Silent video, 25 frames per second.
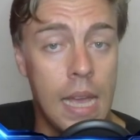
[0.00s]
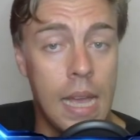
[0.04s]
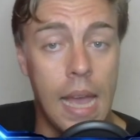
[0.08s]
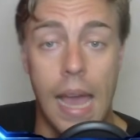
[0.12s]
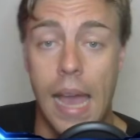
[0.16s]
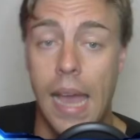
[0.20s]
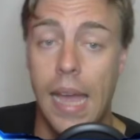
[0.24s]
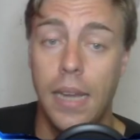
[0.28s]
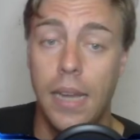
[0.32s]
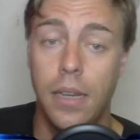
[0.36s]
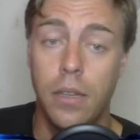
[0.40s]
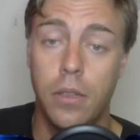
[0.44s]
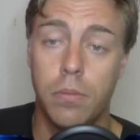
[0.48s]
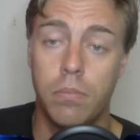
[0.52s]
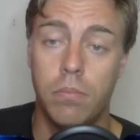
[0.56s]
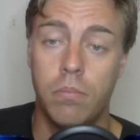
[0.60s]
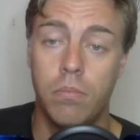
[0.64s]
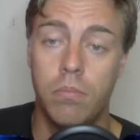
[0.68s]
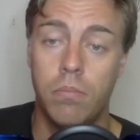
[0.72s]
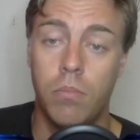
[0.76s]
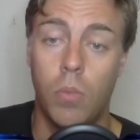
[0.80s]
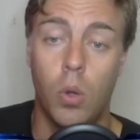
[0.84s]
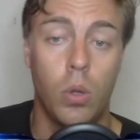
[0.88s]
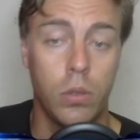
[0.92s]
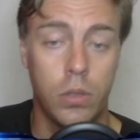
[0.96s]
and
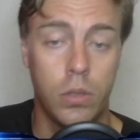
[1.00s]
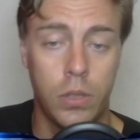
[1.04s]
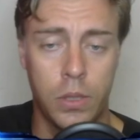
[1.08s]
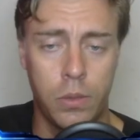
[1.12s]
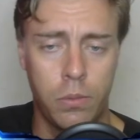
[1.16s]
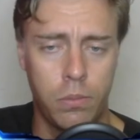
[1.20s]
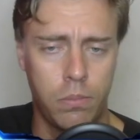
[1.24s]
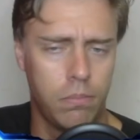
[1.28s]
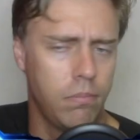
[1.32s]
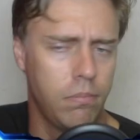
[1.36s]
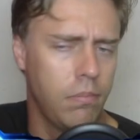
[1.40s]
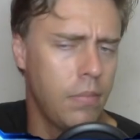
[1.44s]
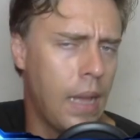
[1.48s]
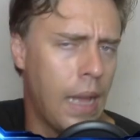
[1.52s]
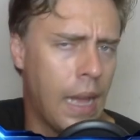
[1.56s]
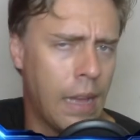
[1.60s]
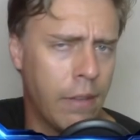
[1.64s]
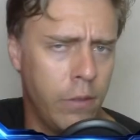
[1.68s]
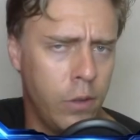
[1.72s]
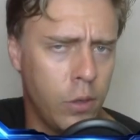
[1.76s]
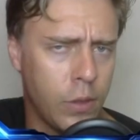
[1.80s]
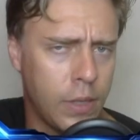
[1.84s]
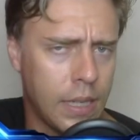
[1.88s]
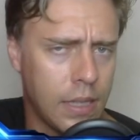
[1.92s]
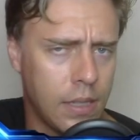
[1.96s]
also have a
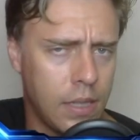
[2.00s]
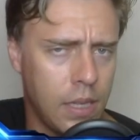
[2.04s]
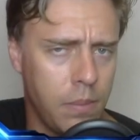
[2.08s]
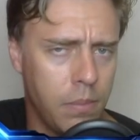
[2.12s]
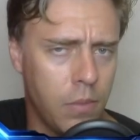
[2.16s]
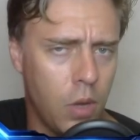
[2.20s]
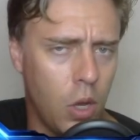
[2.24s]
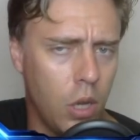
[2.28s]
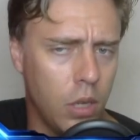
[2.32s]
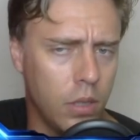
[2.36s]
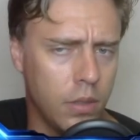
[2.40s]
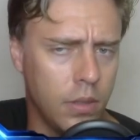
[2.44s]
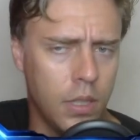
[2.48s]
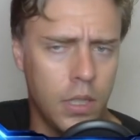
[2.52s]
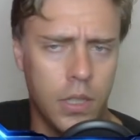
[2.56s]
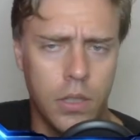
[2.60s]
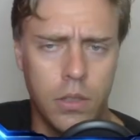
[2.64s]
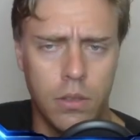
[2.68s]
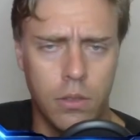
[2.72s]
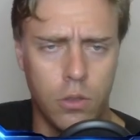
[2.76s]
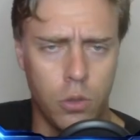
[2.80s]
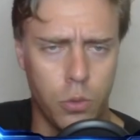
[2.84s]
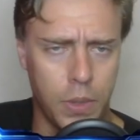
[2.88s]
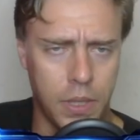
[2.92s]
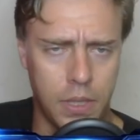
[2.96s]
look at him on
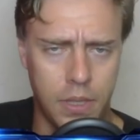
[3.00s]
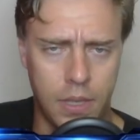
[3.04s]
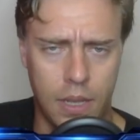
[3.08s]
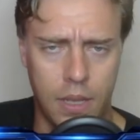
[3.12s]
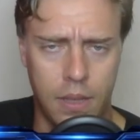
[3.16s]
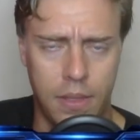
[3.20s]
Twitter.